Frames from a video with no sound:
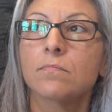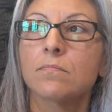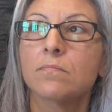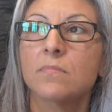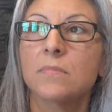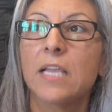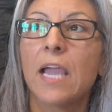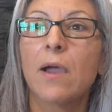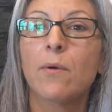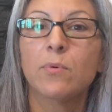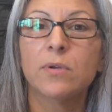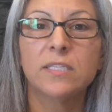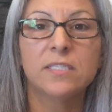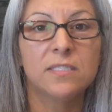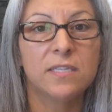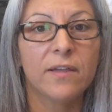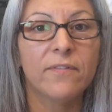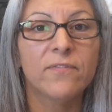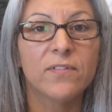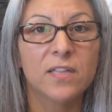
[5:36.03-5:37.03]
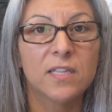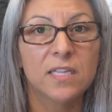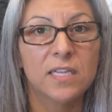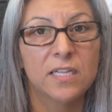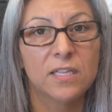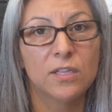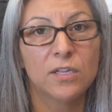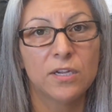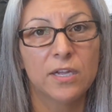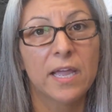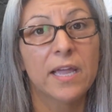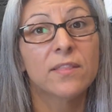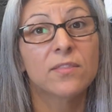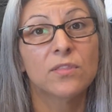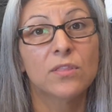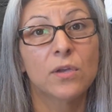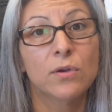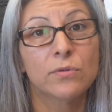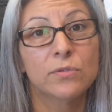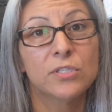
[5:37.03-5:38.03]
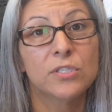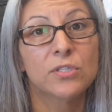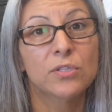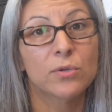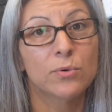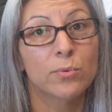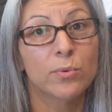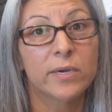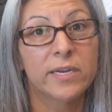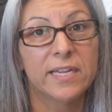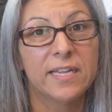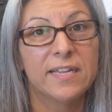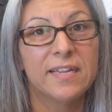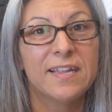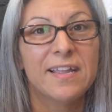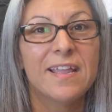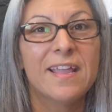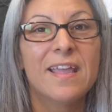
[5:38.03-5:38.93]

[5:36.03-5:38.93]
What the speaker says: yeah, I would definitely look at those three.